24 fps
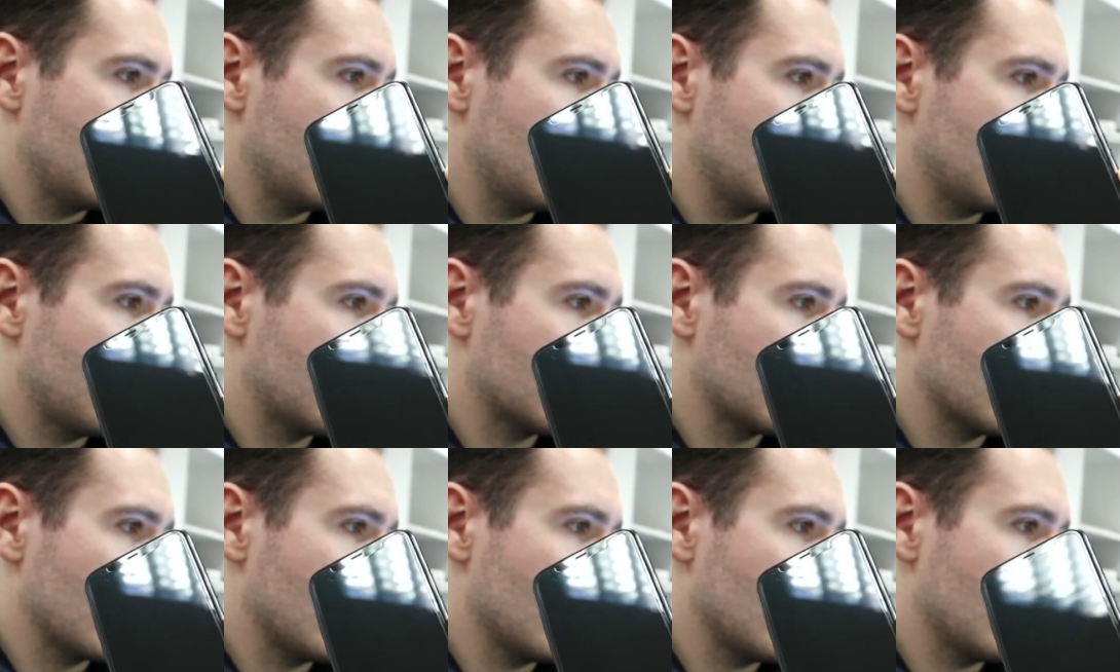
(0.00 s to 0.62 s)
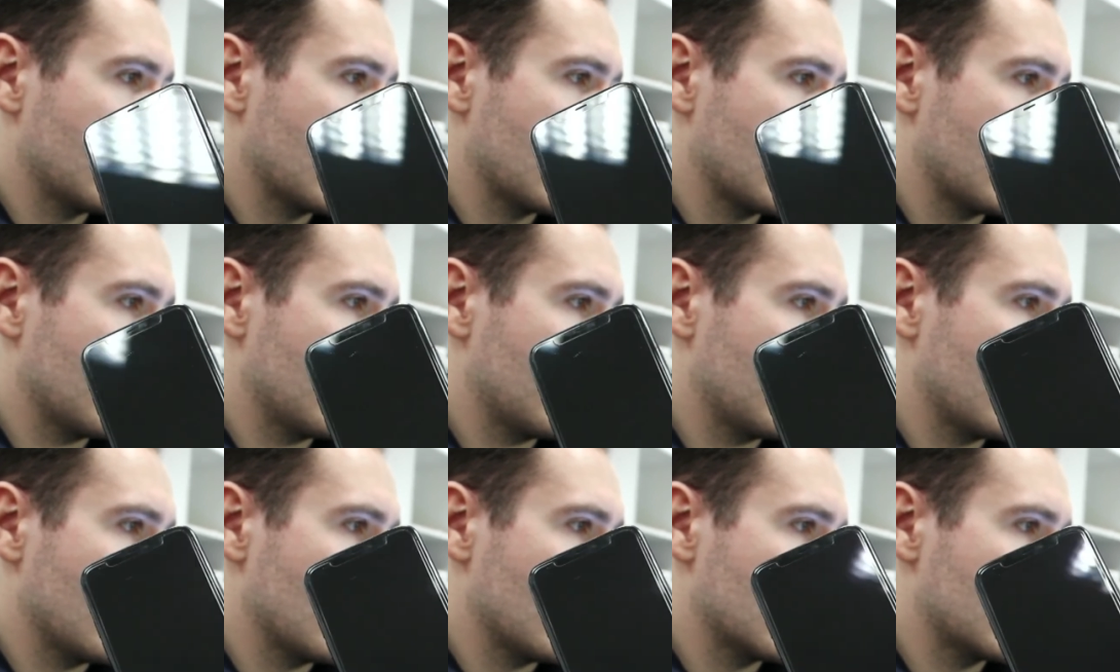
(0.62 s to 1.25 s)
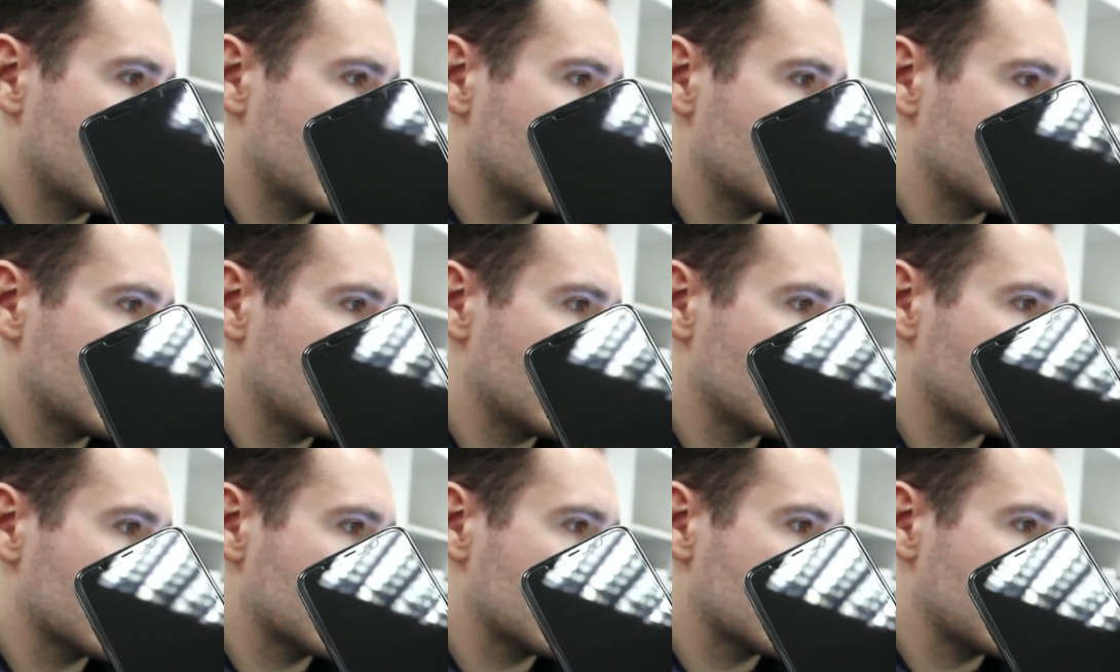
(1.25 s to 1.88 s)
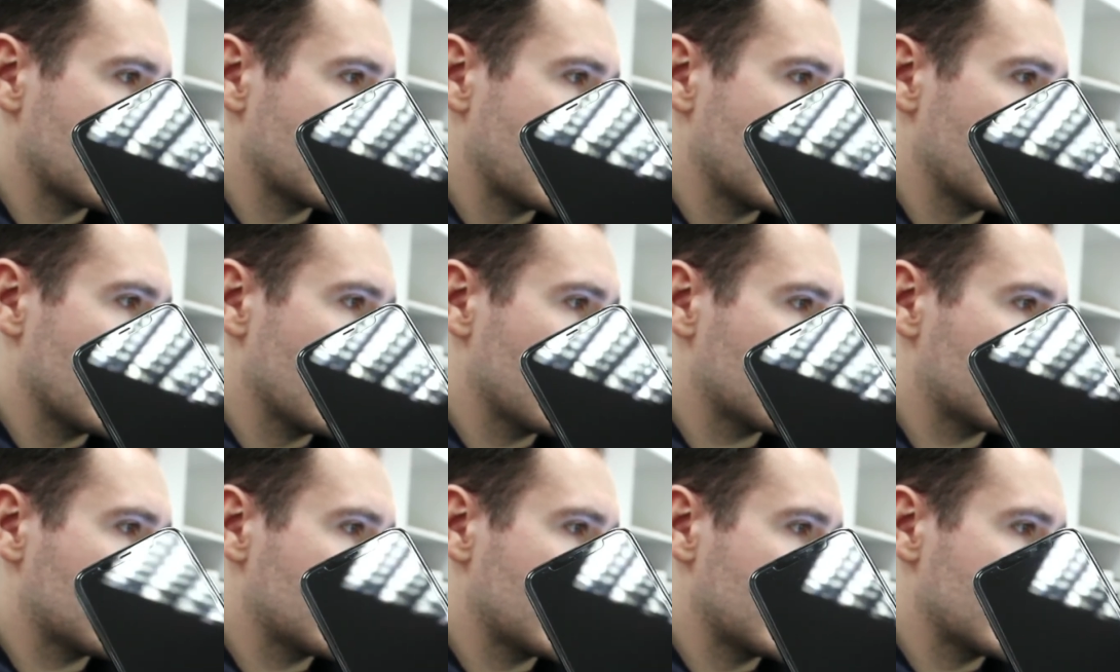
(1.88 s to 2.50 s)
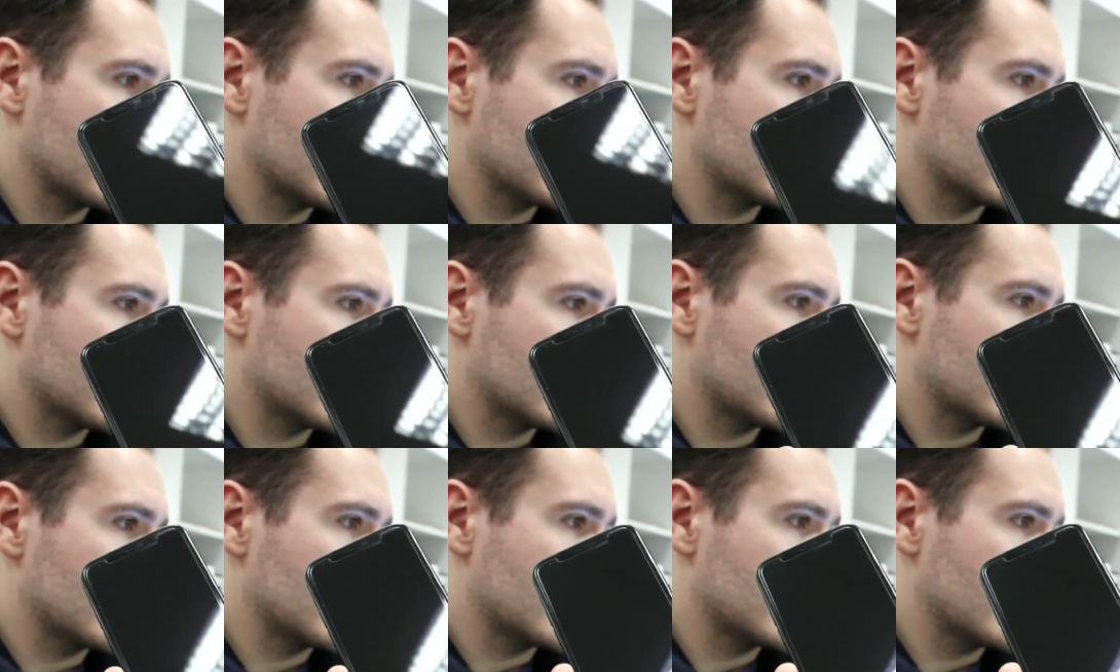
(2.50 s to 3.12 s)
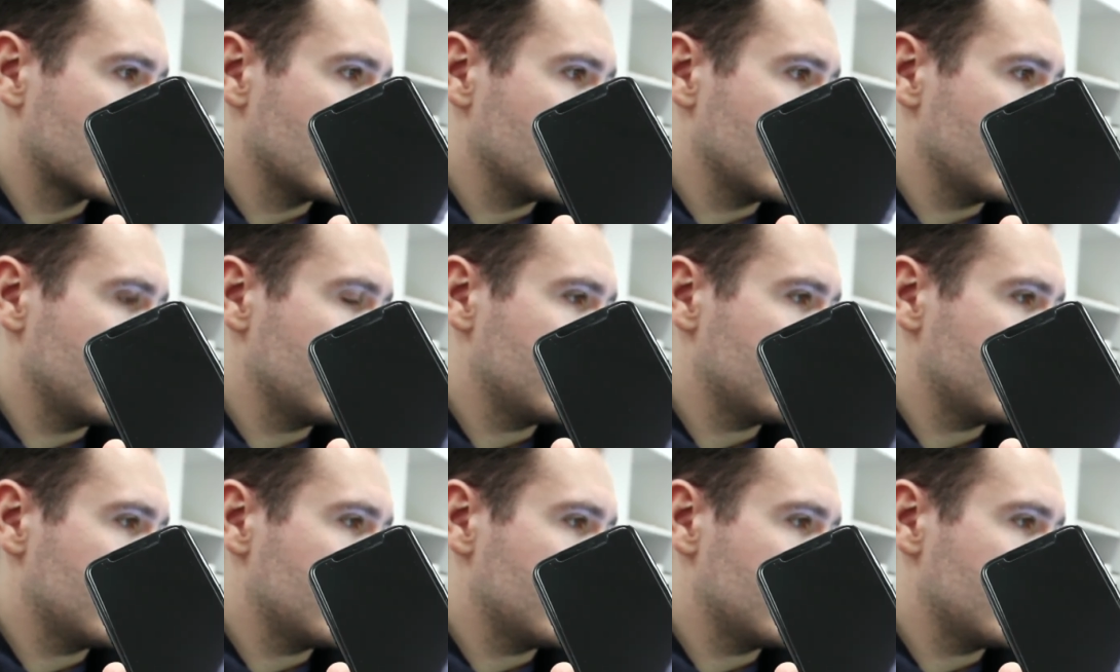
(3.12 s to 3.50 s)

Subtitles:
but overall phone, it looks a lot nicer there now.